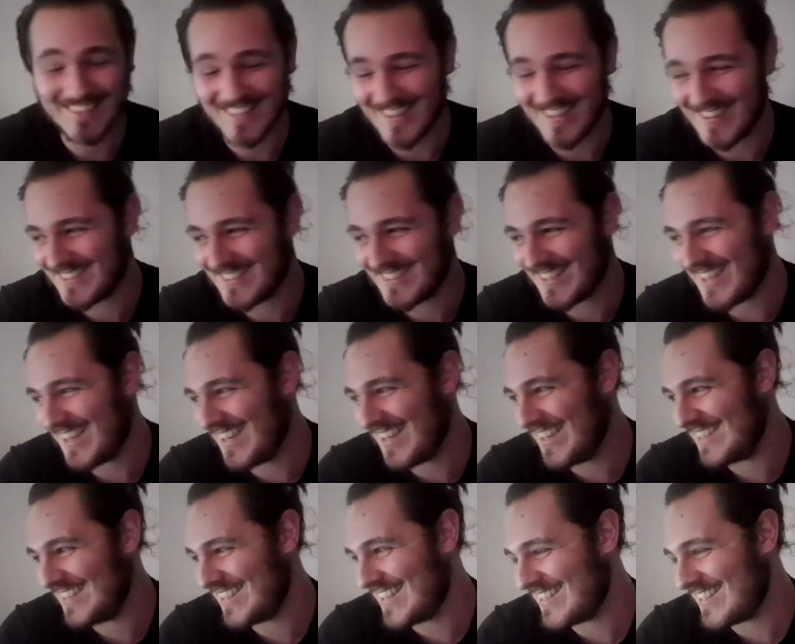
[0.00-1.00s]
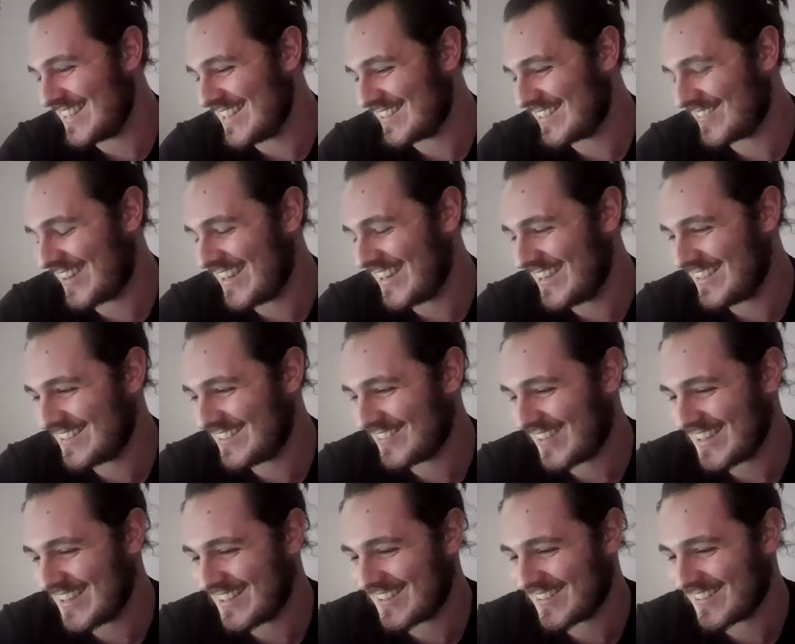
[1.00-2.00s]
So it's quite a
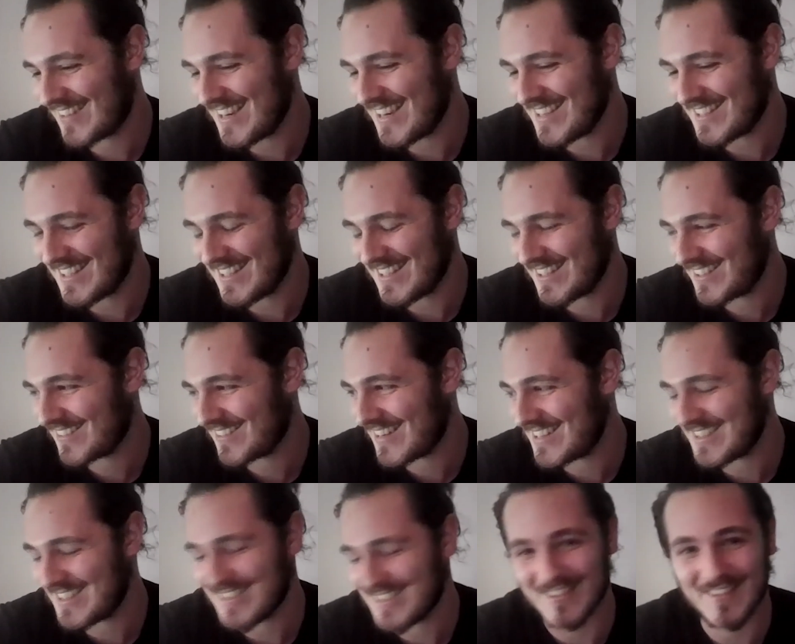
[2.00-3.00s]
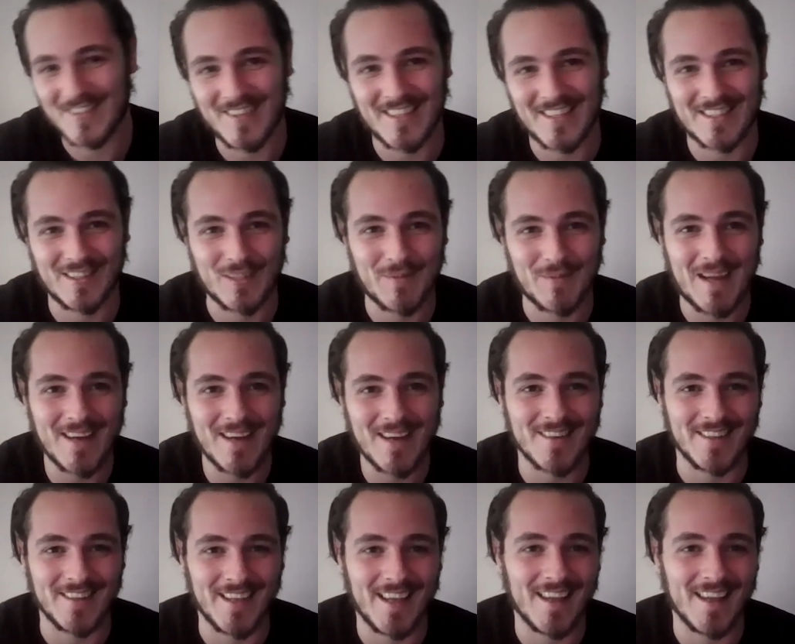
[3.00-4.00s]
crazy sort of thing to look back
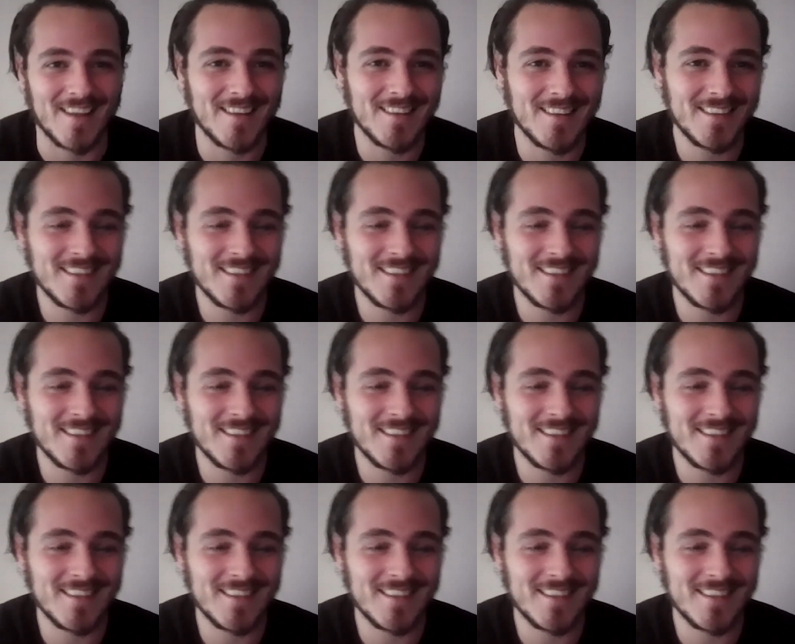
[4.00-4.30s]
on, yeah.